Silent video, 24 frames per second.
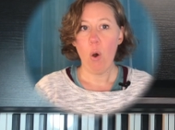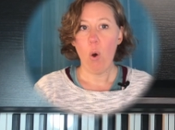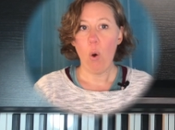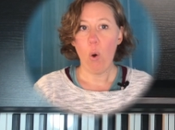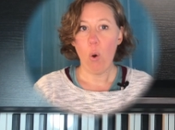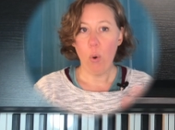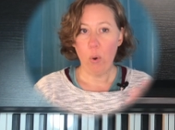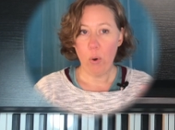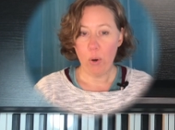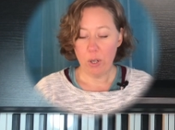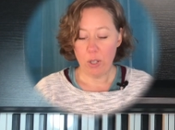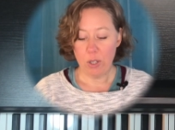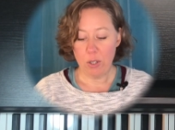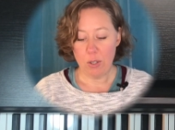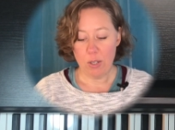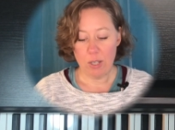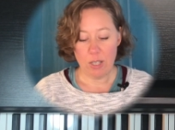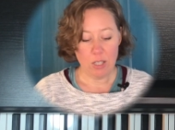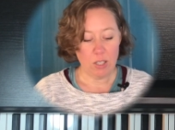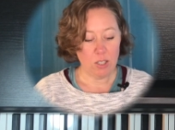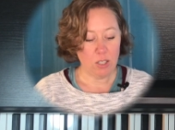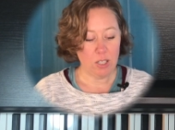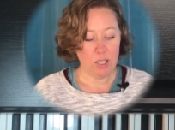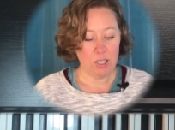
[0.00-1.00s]
Or you
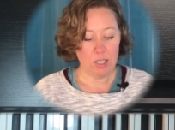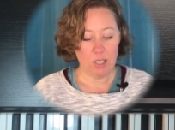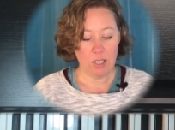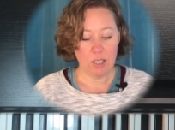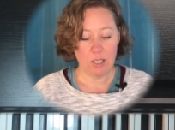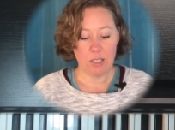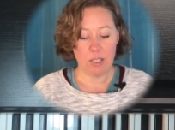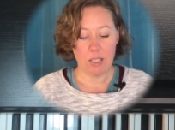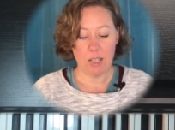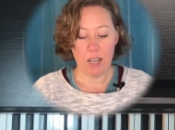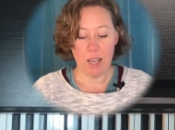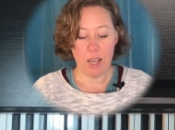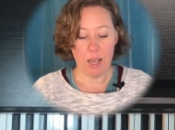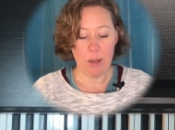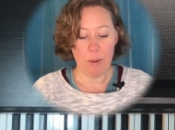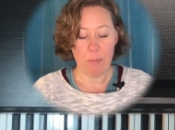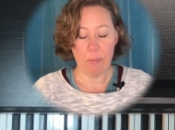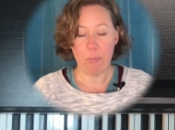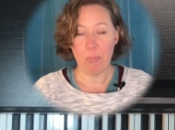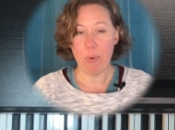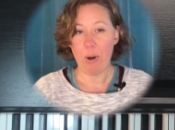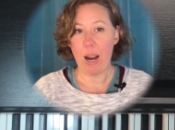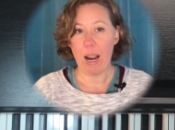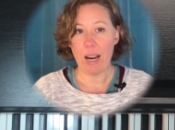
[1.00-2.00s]
can just
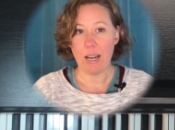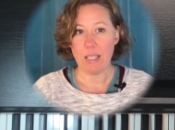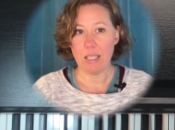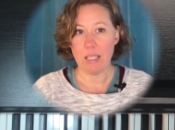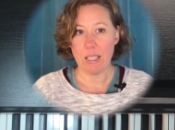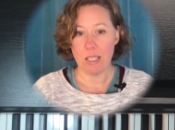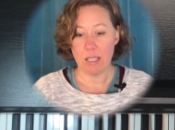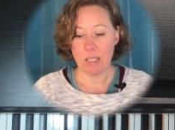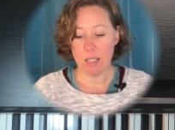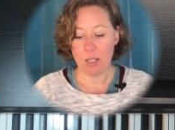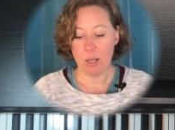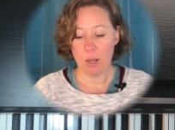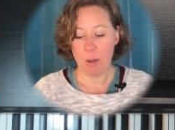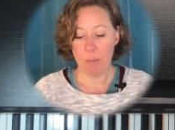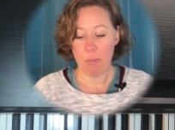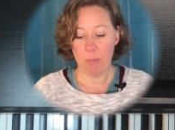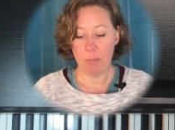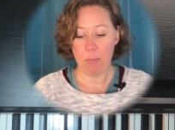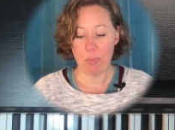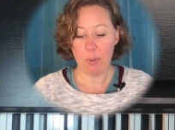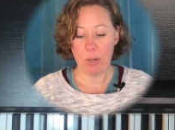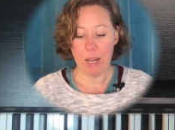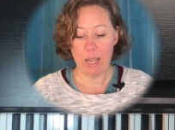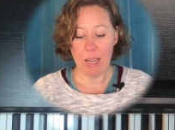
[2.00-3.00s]
practice
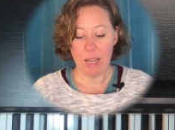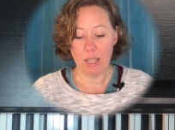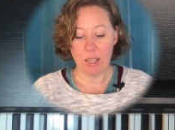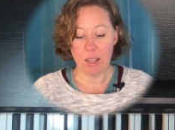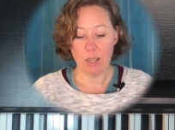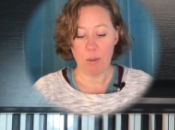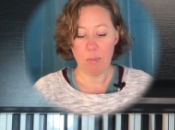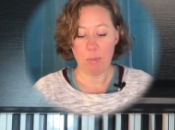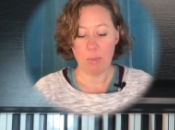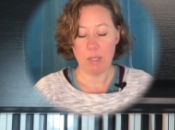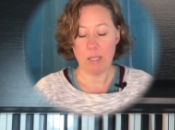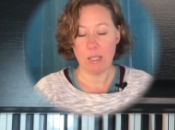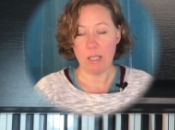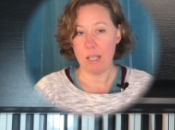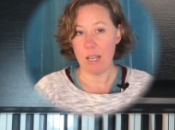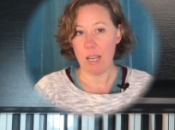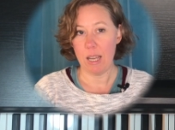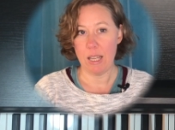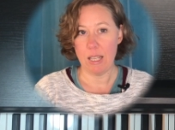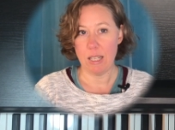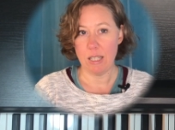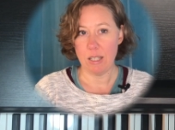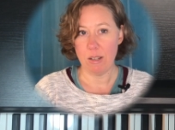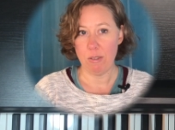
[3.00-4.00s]
playing them
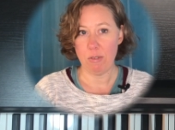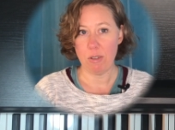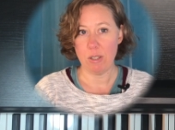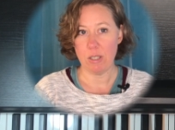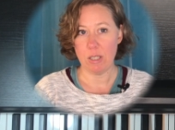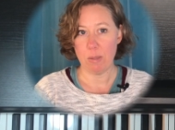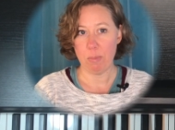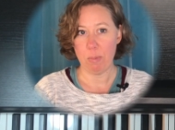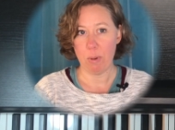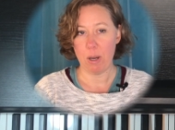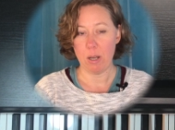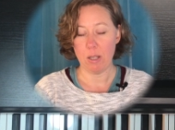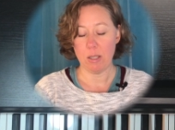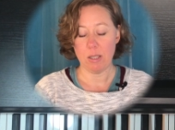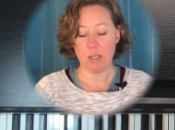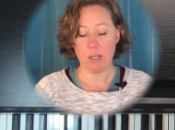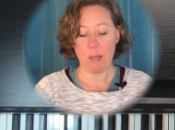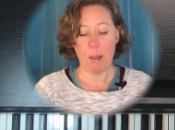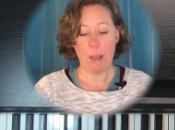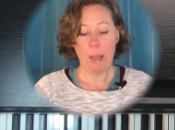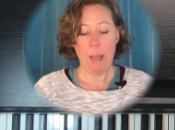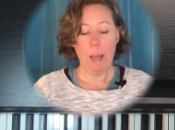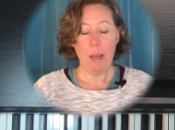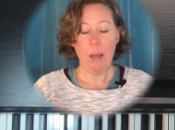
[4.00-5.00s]
in different spots.
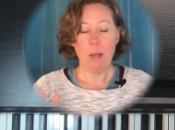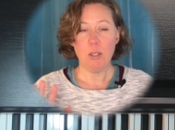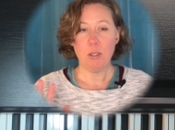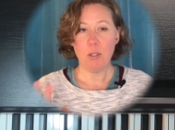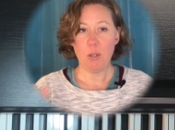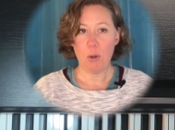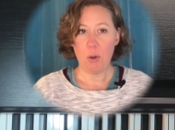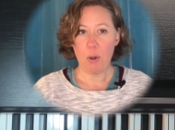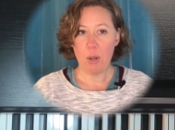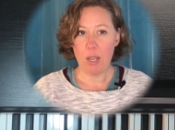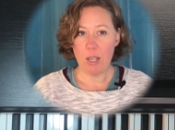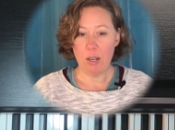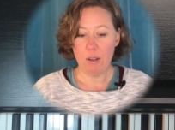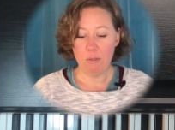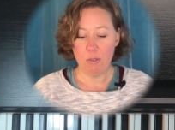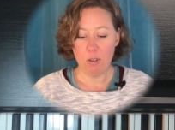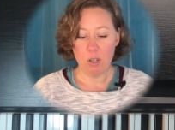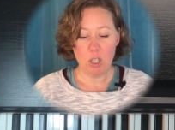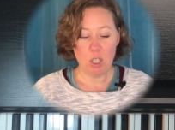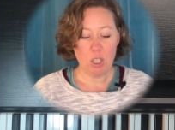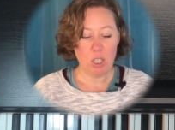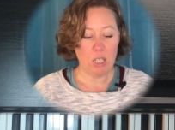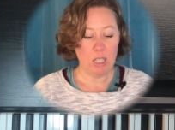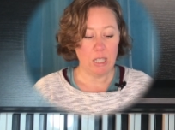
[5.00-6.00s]
So
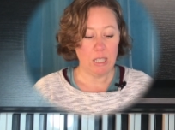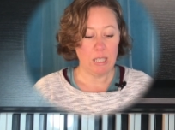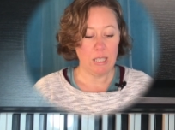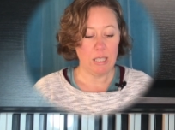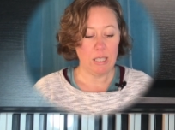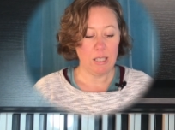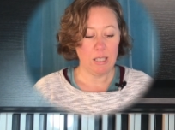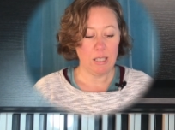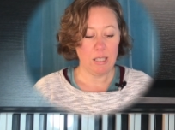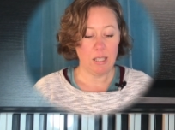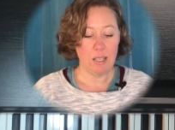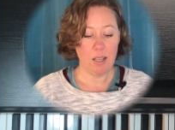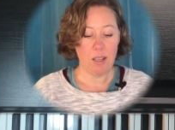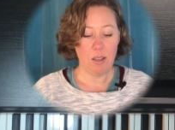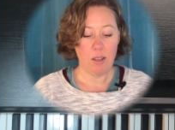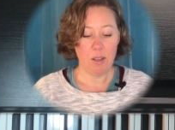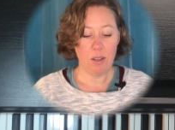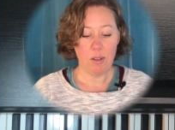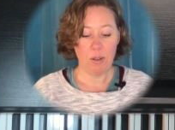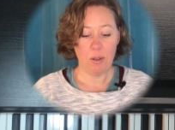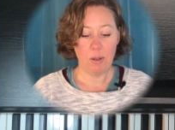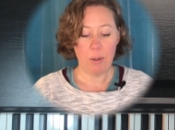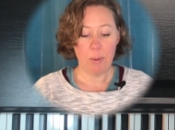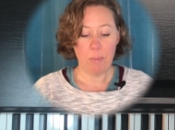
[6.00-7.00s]
inversions,
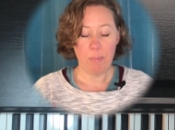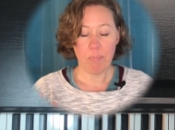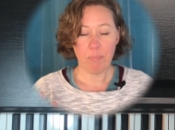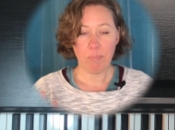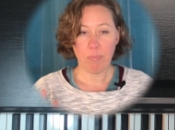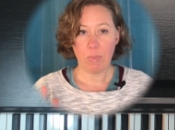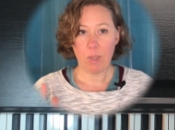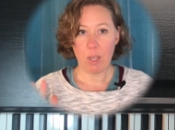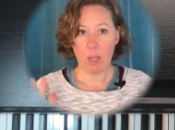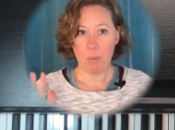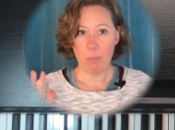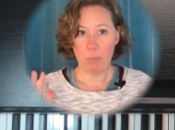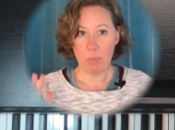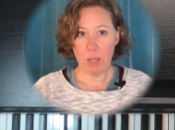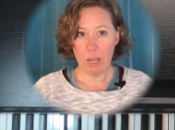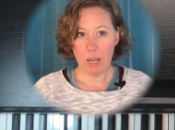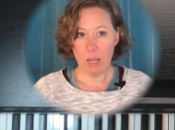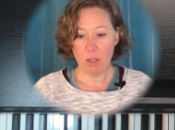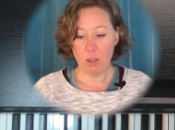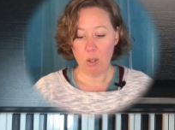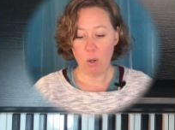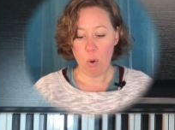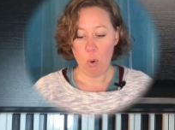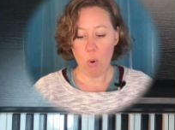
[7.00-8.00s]

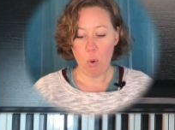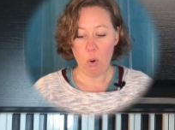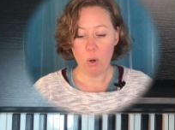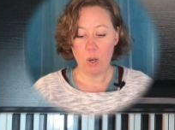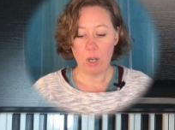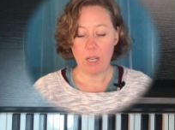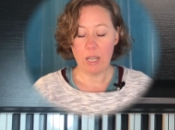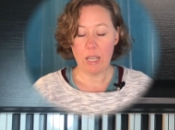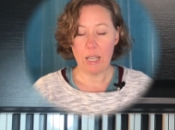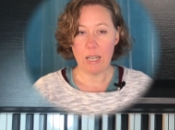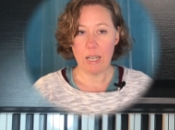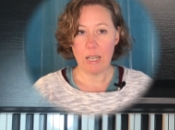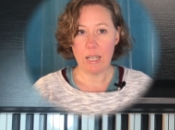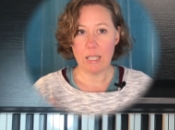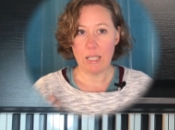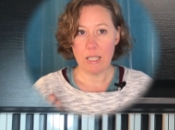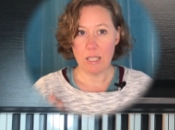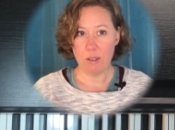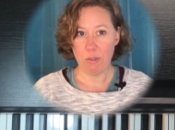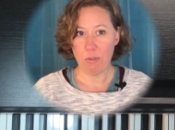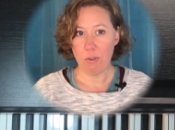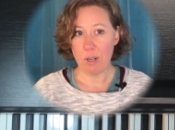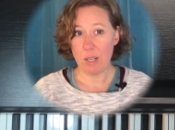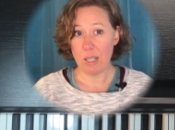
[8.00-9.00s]
playing the chord in a
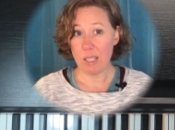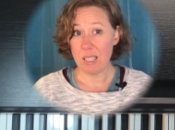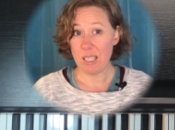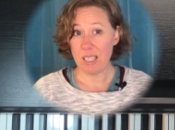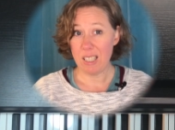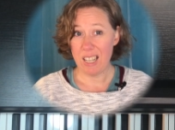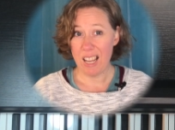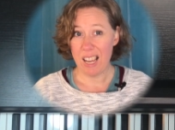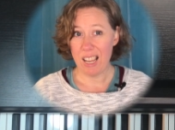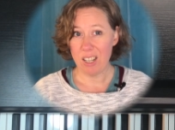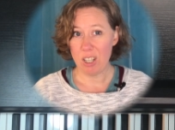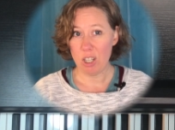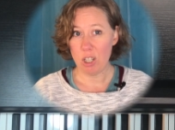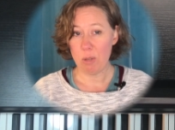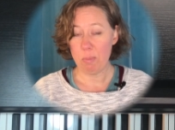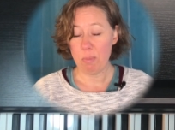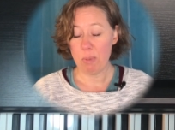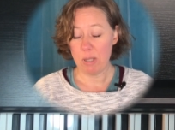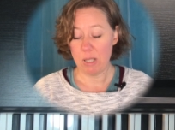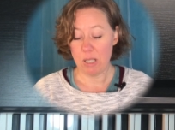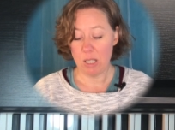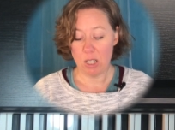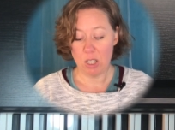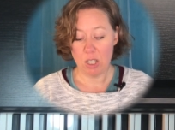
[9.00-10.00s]
different standard
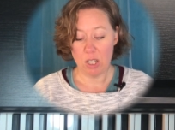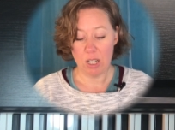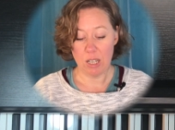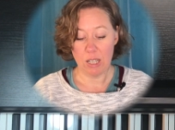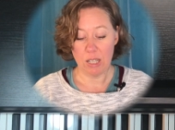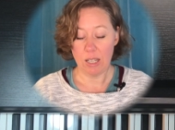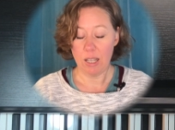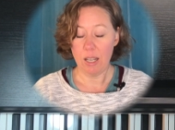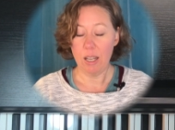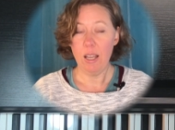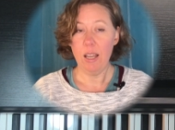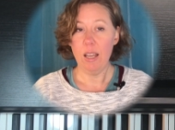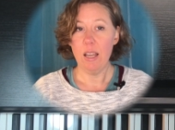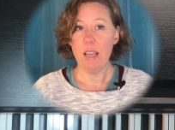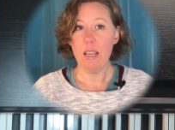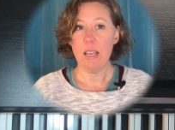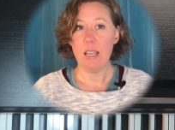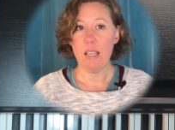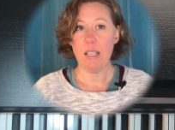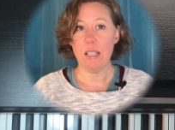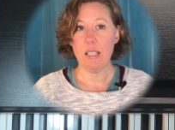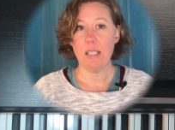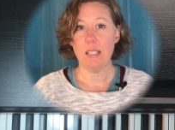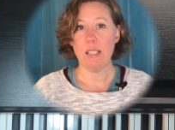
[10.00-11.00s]
position
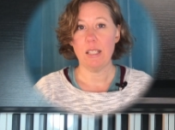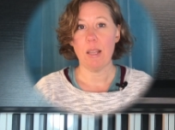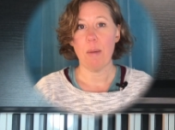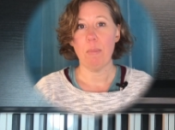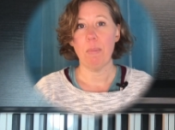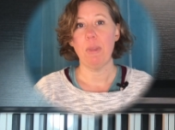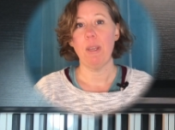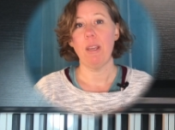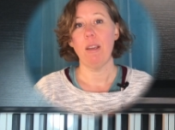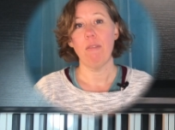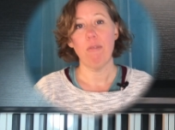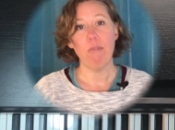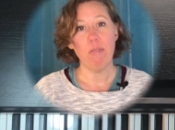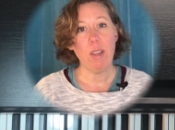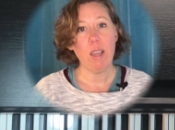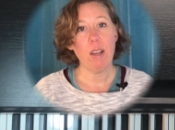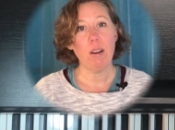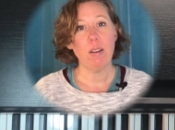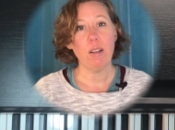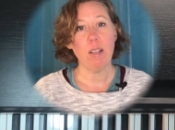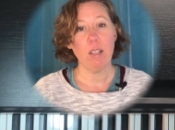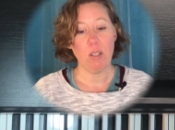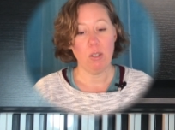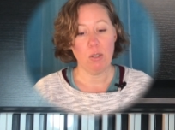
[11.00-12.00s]
is something
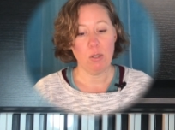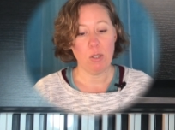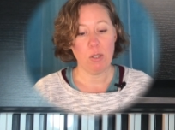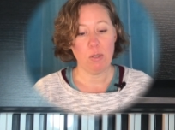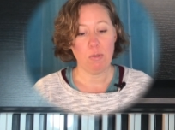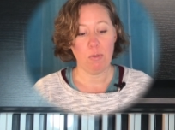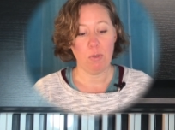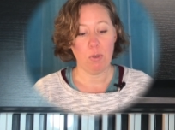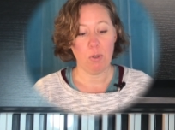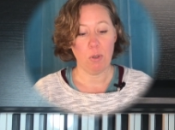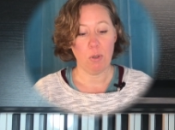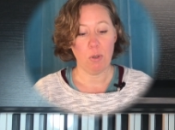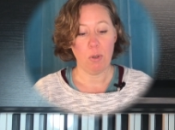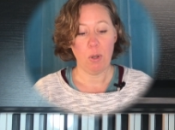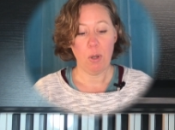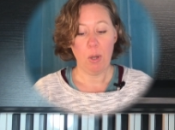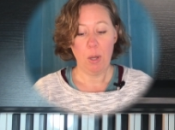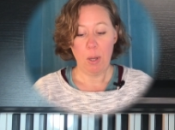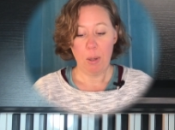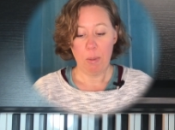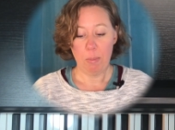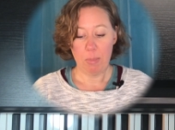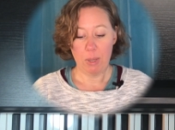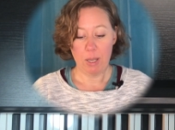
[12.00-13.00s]
very useful,
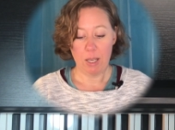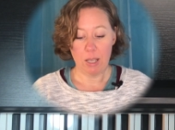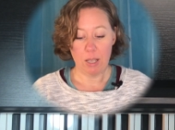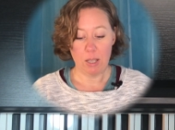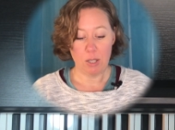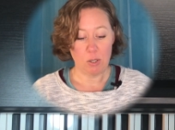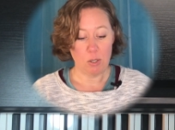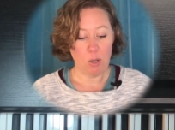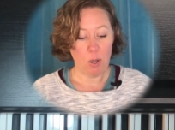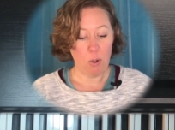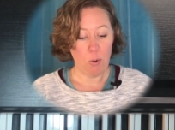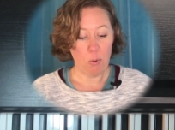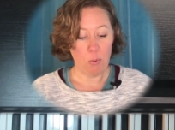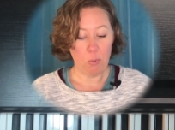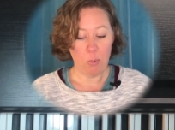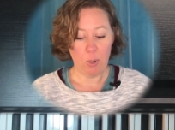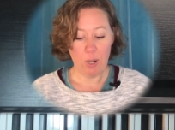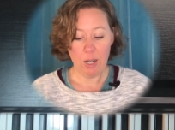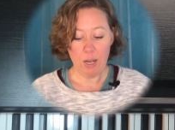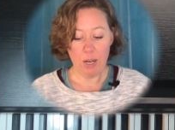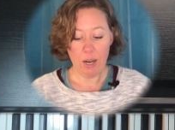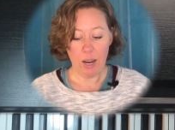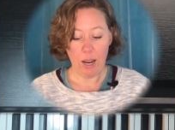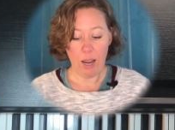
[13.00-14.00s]
because
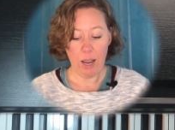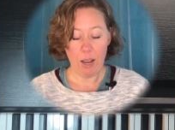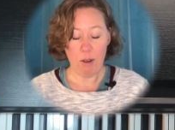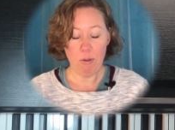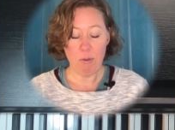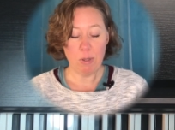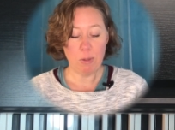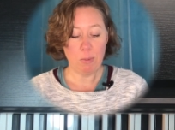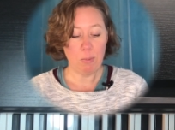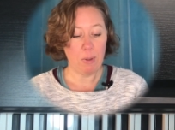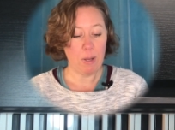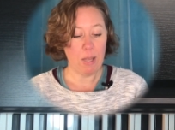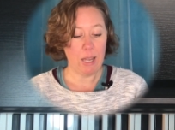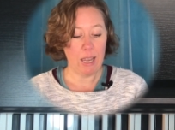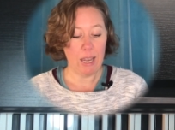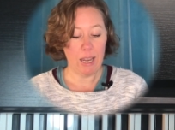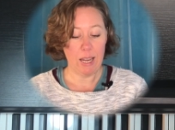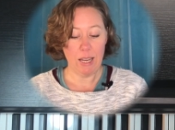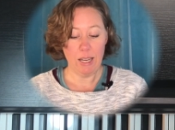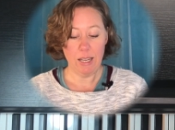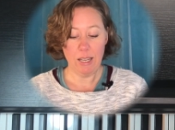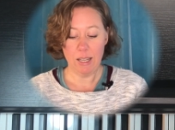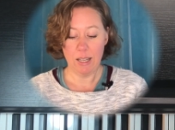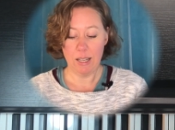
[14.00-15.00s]
when I was
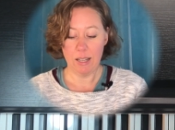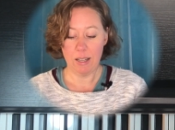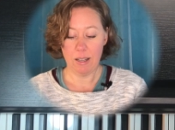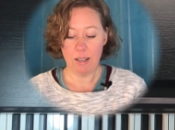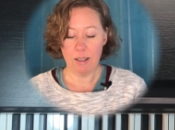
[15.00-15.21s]
playing